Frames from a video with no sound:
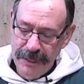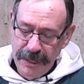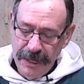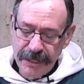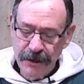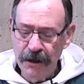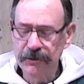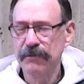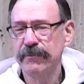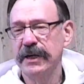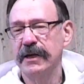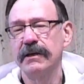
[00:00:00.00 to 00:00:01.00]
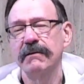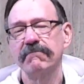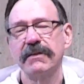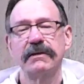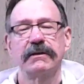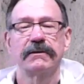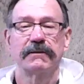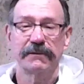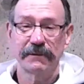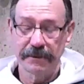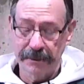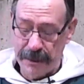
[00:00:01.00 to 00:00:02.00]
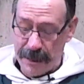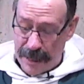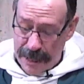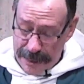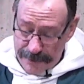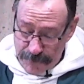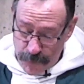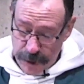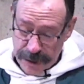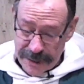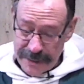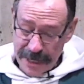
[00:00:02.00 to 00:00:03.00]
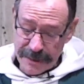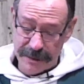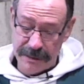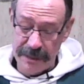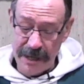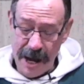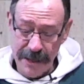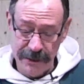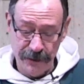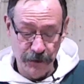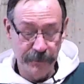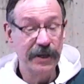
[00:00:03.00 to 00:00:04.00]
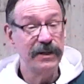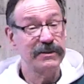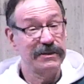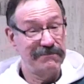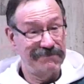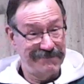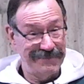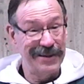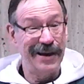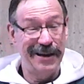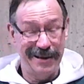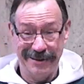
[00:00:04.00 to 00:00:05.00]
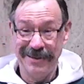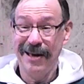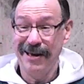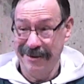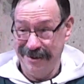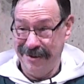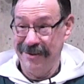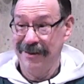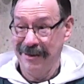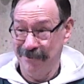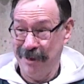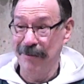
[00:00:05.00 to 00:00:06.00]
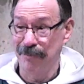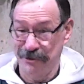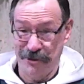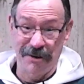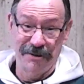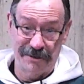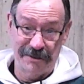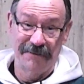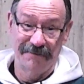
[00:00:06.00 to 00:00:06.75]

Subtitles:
It can also mean that I'm more connected to God than you because I attend a Bible church.